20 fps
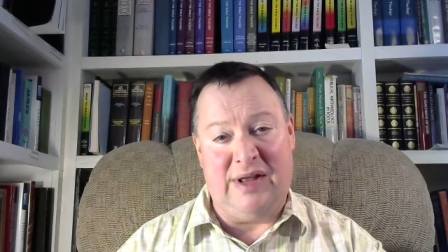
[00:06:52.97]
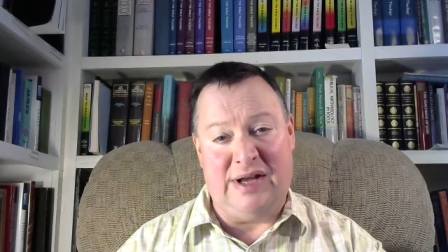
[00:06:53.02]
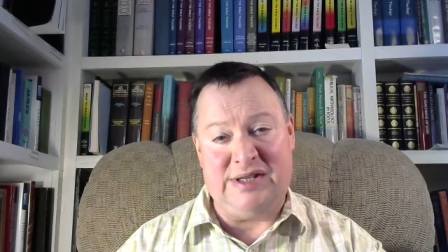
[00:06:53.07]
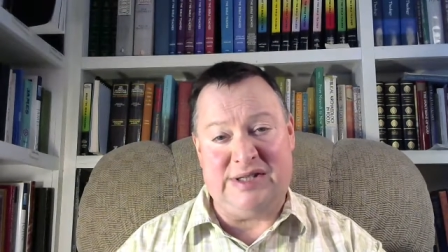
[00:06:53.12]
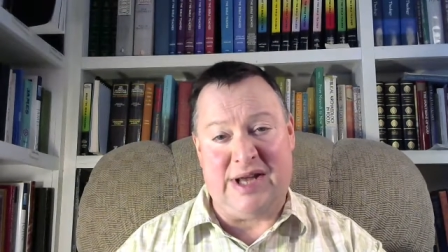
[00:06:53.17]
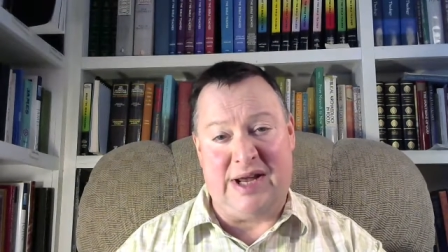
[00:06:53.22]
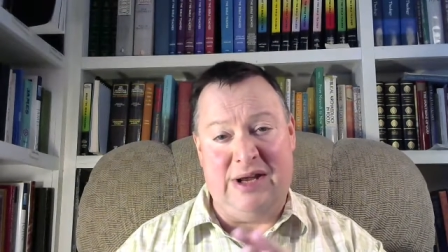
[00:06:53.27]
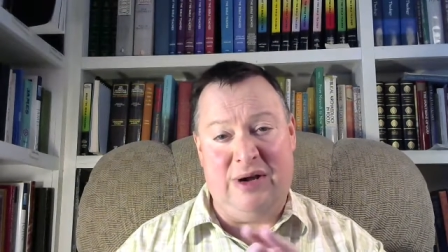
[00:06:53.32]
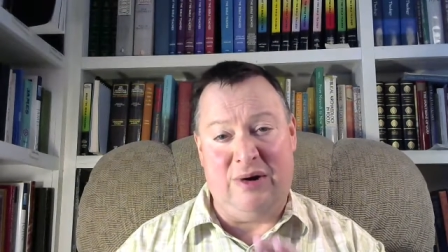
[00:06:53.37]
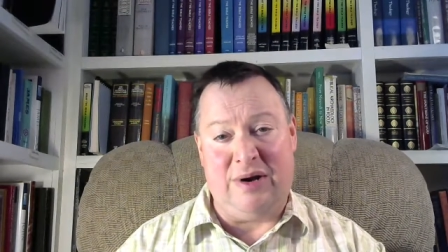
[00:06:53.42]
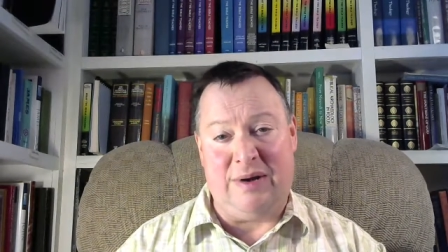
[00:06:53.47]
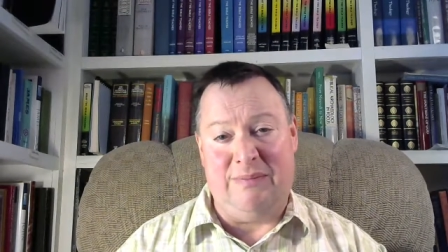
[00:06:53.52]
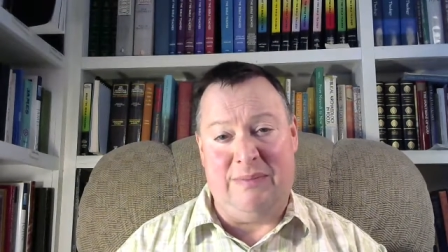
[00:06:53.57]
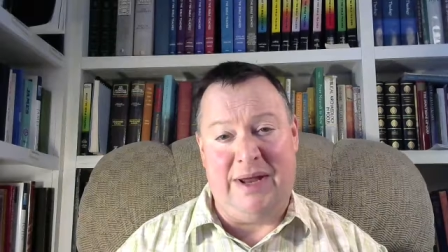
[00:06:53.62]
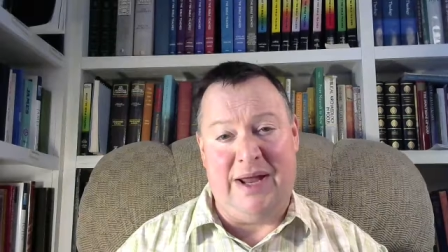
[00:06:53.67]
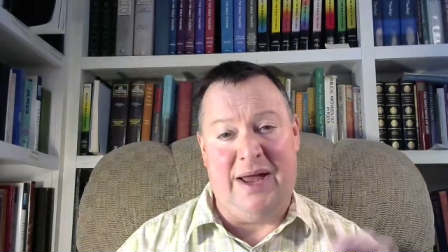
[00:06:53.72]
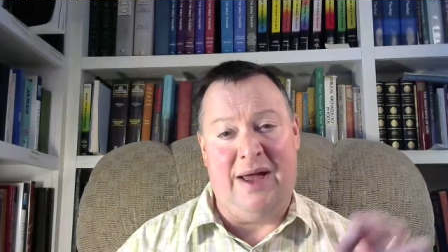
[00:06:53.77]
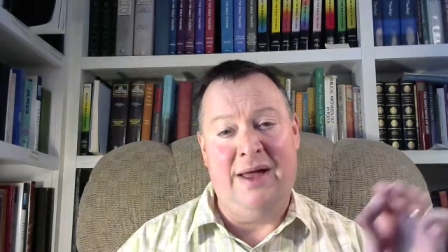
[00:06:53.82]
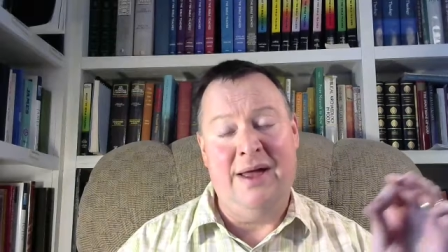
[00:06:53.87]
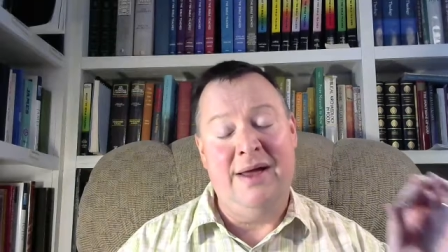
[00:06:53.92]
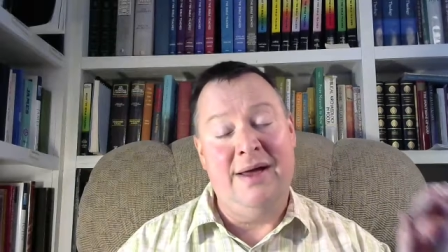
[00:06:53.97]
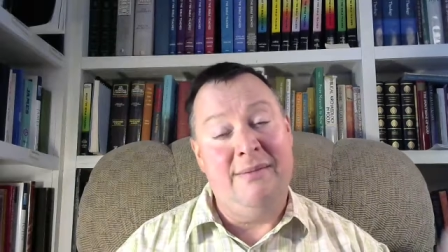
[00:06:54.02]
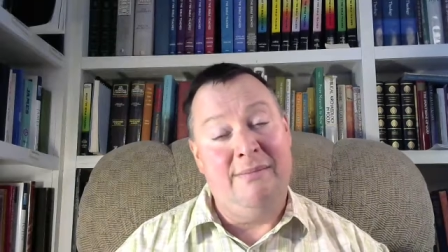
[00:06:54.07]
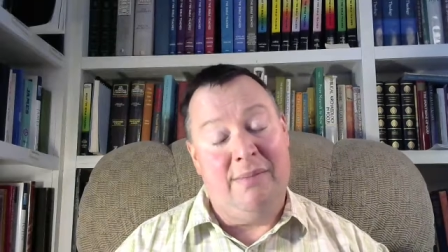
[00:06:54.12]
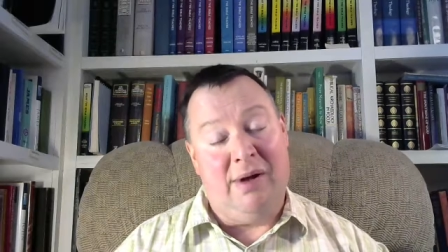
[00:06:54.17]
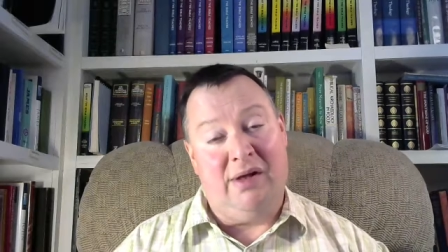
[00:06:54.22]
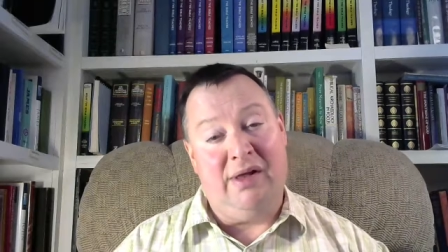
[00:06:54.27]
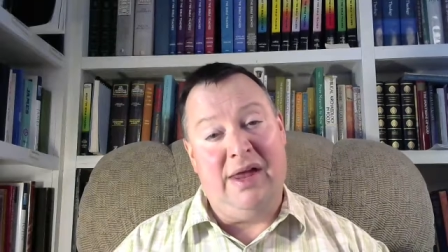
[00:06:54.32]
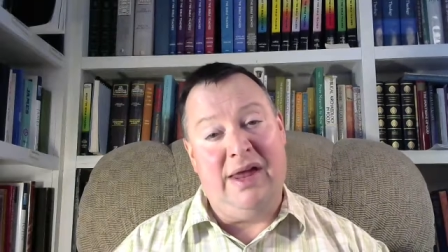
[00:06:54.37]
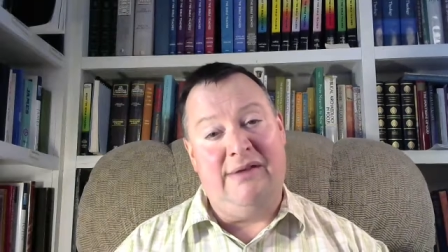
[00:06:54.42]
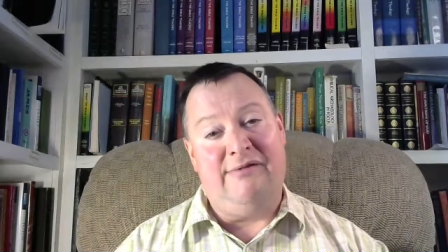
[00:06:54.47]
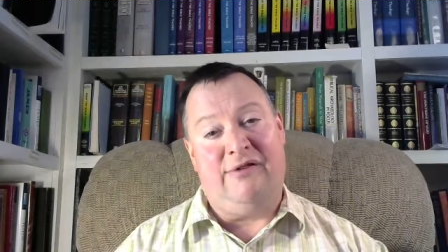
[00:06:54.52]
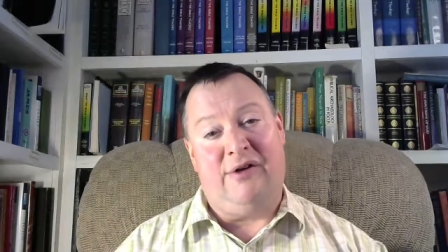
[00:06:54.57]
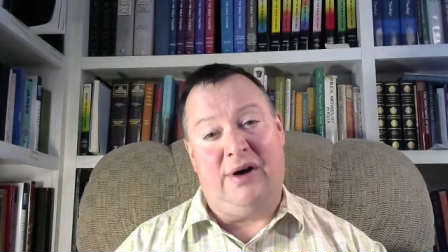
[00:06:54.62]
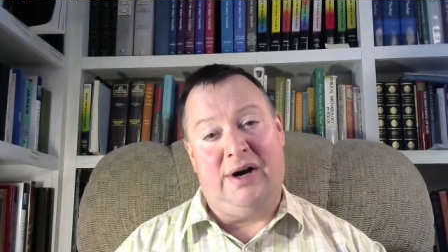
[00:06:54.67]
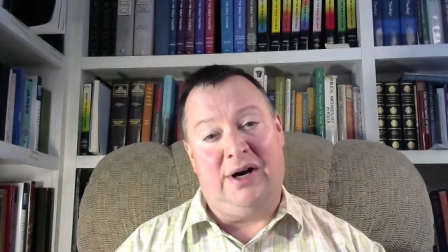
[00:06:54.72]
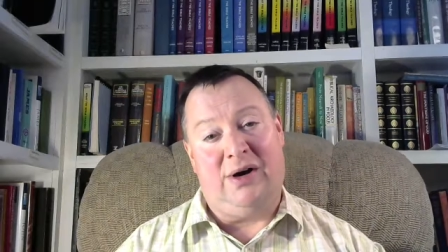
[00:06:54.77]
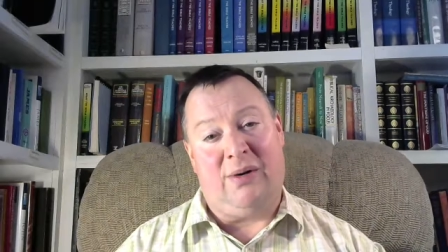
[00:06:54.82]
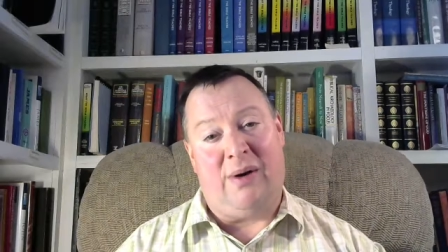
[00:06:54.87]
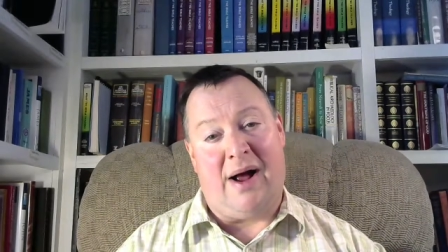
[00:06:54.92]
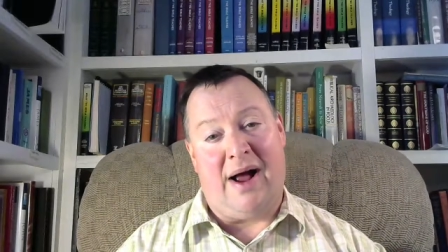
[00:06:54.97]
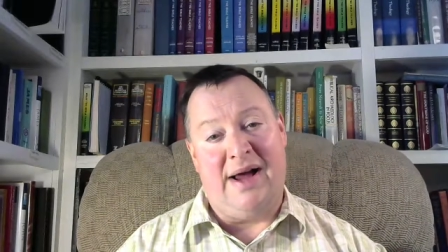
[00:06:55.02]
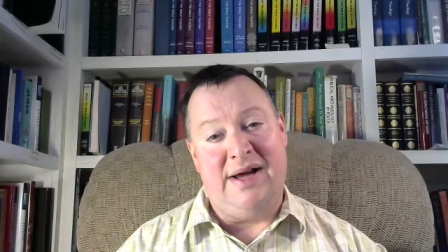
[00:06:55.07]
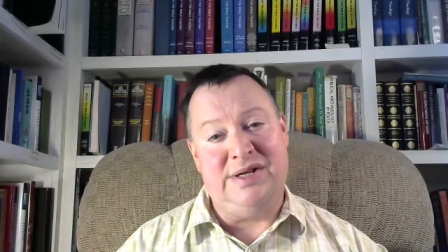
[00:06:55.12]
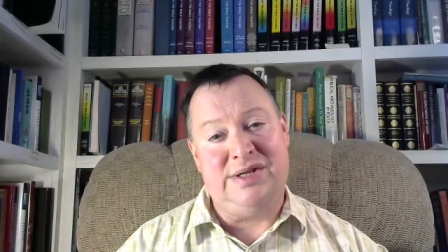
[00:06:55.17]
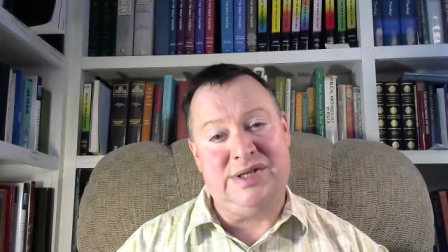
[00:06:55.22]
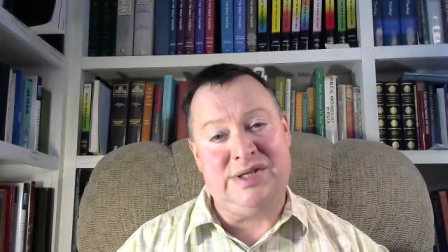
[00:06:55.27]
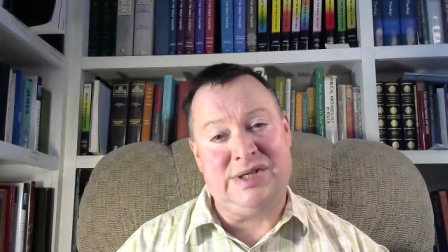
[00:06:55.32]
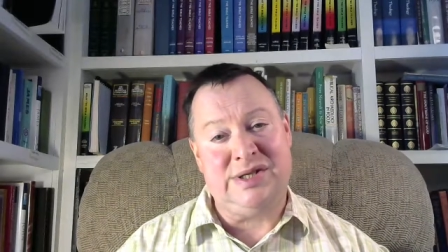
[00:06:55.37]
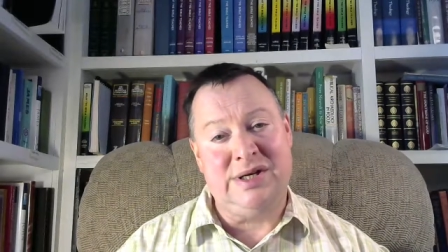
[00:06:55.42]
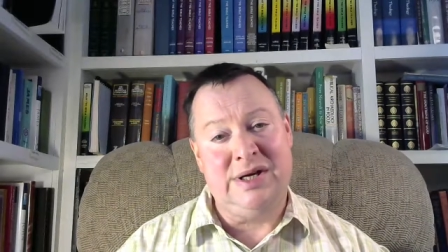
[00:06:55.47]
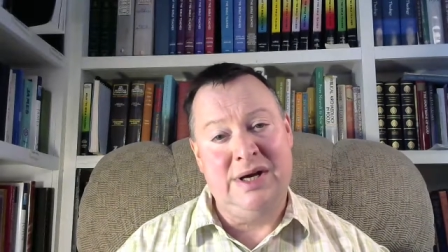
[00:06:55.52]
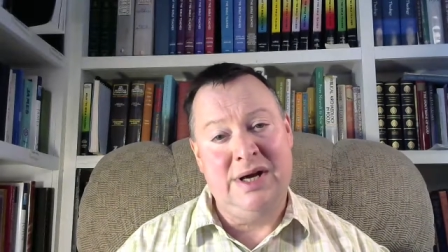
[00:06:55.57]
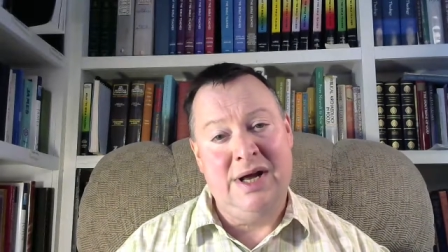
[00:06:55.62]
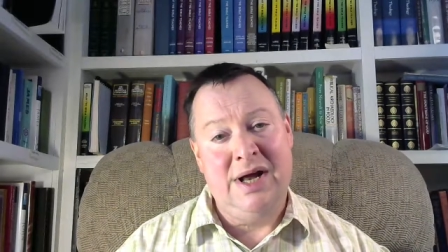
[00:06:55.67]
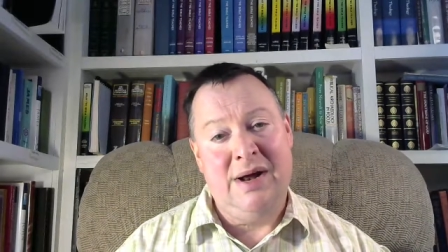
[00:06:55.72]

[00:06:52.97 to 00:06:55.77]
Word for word: They say you can be a believer in Christ,